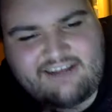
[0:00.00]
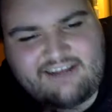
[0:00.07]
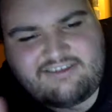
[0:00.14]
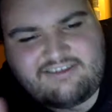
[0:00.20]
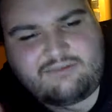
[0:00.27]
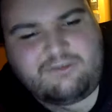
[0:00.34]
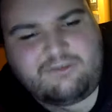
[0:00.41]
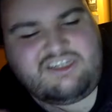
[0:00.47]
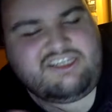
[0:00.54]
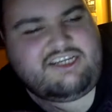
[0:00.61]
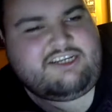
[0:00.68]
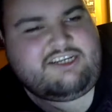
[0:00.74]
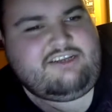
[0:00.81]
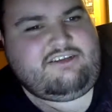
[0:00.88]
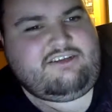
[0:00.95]
somebody that
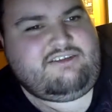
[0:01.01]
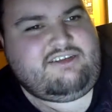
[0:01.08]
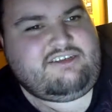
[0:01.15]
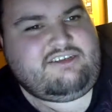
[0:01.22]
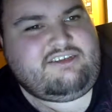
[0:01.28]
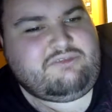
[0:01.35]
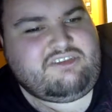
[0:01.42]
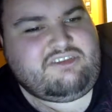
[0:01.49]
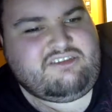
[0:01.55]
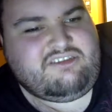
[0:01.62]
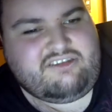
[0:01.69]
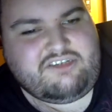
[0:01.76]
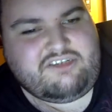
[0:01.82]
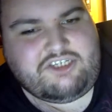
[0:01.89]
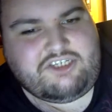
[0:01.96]
can contest with the
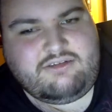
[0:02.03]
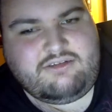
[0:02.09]
Ascension.